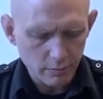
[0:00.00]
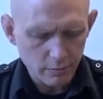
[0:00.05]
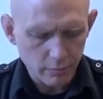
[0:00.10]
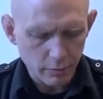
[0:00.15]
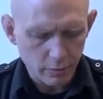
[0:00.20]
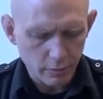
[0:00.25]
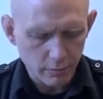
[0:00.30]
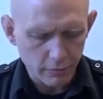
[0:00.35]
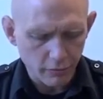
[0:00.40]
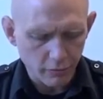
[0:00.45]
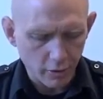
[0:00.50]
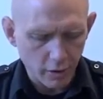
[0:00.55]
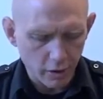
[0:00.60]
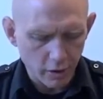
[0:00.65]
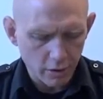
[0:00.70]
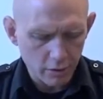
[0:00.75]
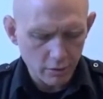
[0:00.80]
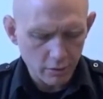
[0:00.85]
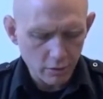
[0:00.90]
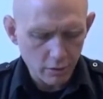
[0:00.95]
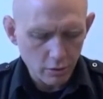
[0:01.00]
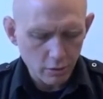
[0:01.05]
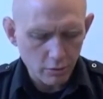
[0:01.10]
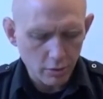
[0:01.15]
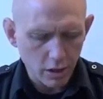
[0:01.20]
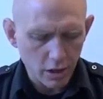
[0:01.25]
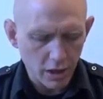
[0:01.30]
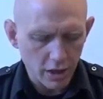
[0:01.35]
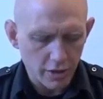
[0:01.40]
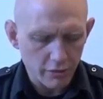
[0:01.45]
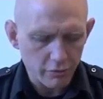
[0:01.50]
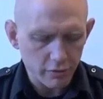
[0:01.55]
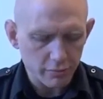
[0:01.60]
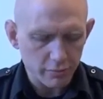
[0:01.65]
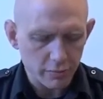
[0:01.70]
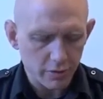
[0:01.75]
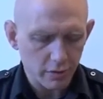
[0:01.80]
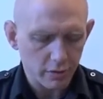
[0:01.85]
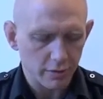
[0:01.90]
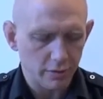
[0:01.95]
per draw or 100
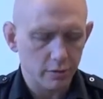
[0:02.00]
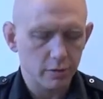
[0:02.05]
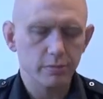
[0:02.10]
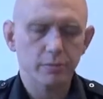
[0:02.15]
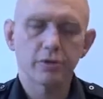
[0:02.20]
milliliters